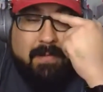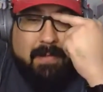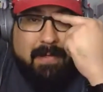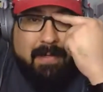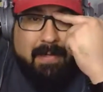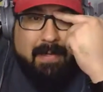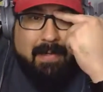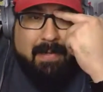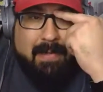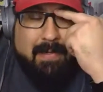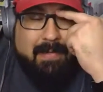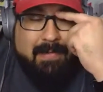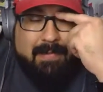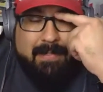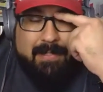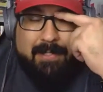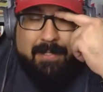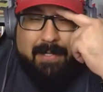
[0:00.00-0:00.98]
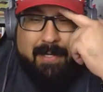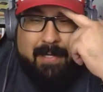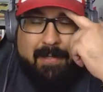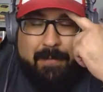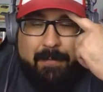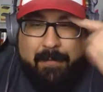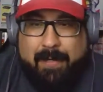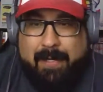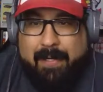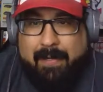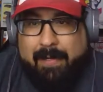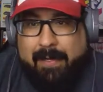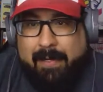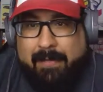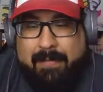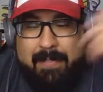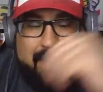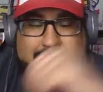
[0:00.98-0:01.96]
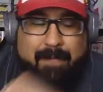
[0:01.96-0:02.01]
And shitty 3D.
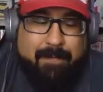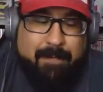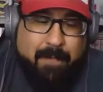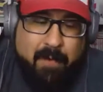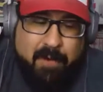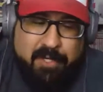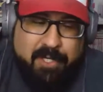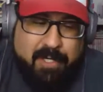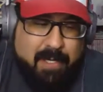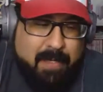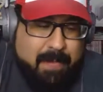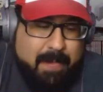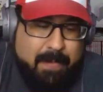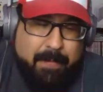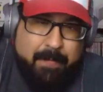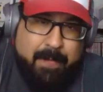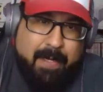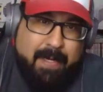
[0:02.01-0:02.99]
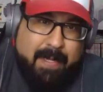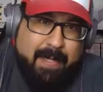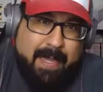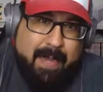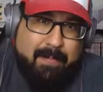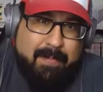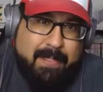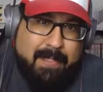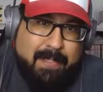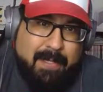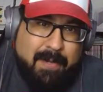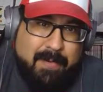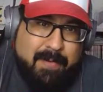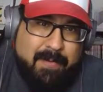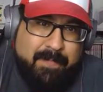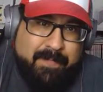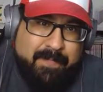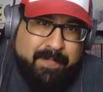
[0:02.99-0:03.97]
It's unfortunate that 3D games don't.